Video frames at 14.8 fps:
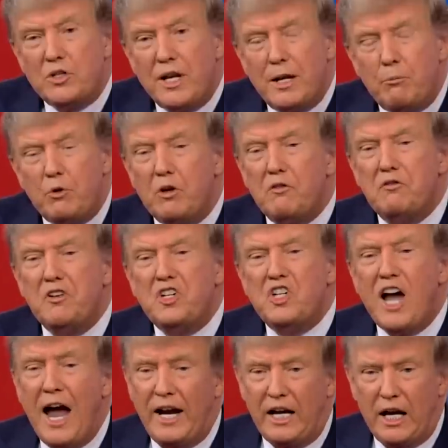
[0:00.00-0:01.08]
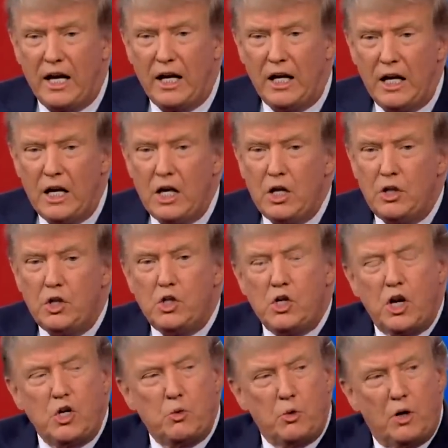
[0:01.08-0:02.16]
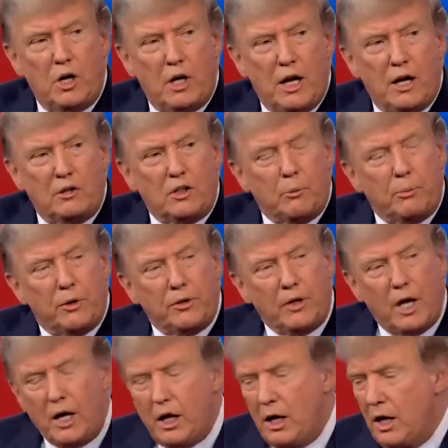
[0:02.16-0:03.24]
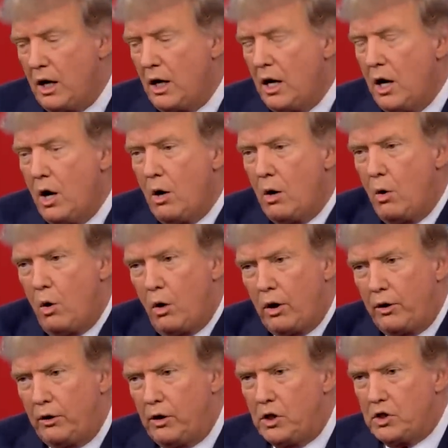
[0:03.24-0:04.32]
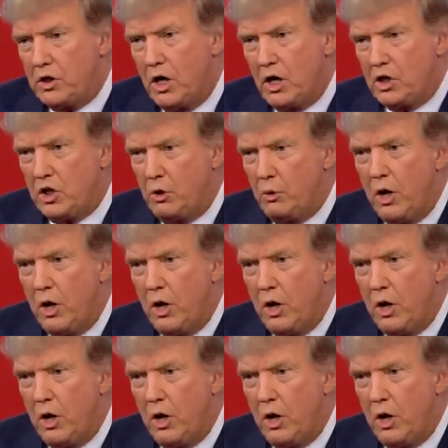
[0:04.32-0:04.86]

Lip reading: was named Vagina. The judge wasn't allowed to put that in. All of these things,